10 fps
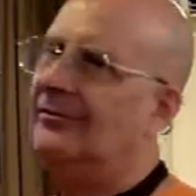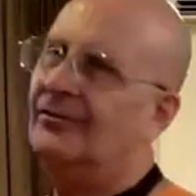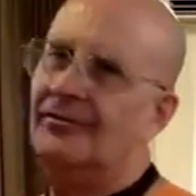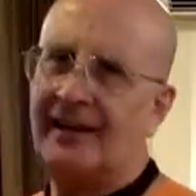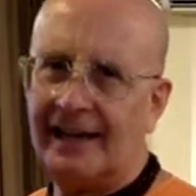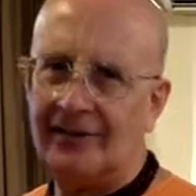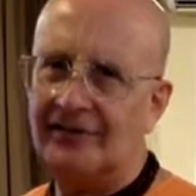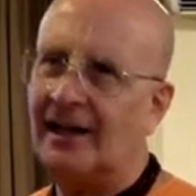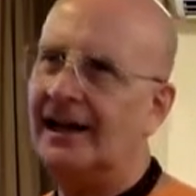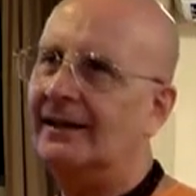insane
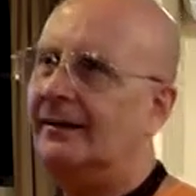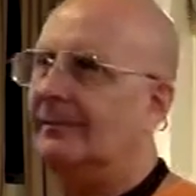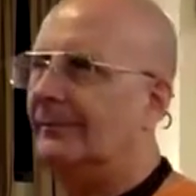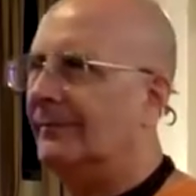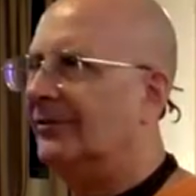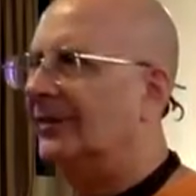asylums,